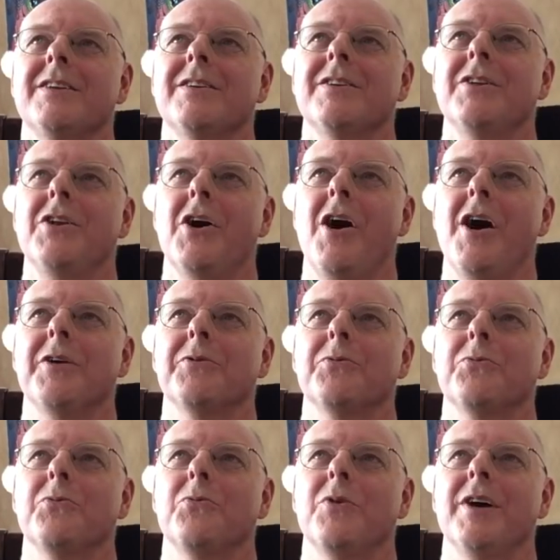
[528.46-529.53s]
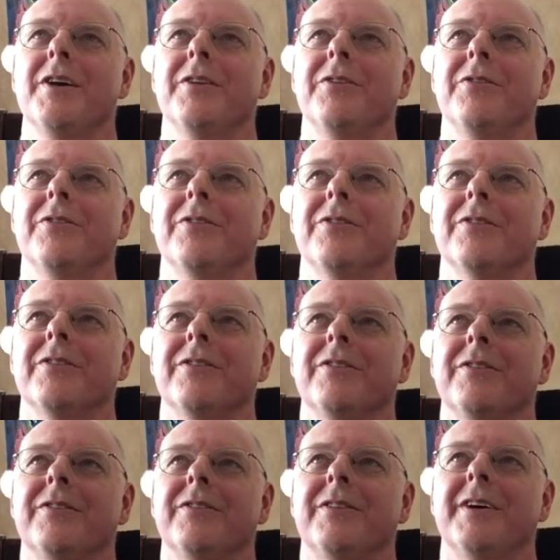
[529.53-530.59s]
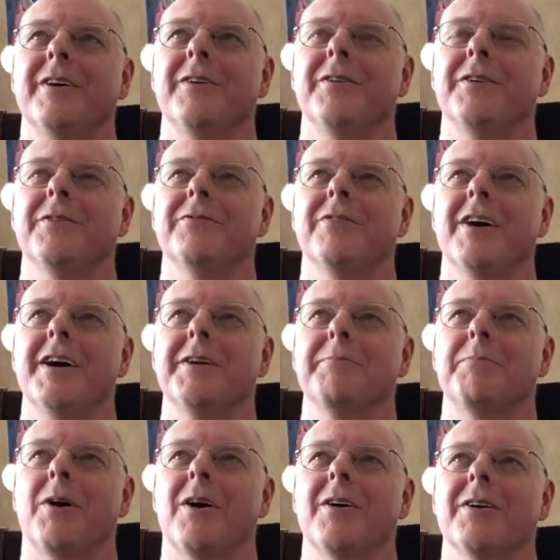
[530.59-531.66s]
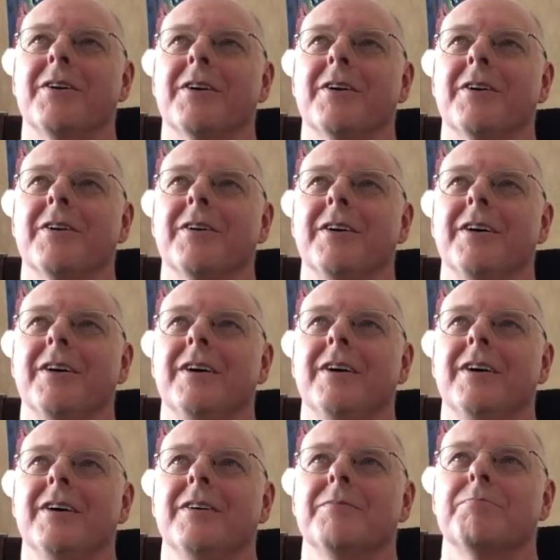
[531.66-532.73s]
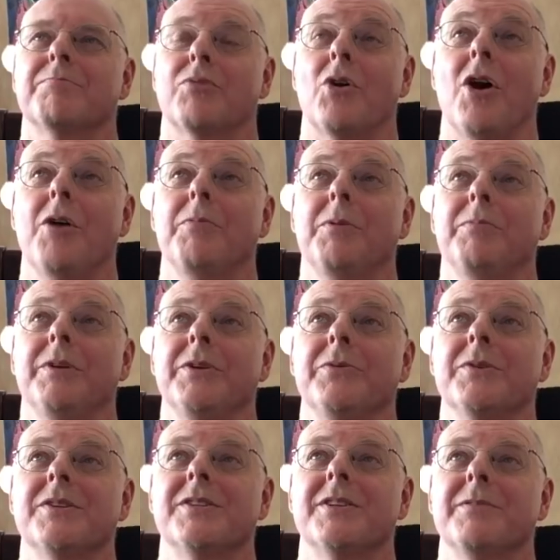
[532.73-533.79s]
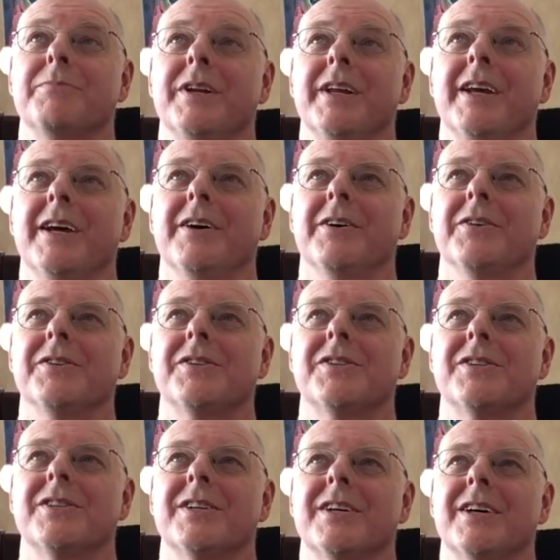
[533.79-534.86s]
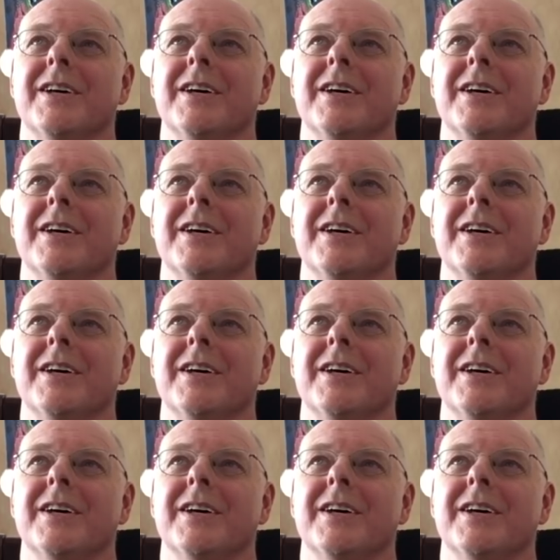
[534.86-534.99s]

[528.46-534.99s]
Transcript: not with their divine partner, probably with somebody else,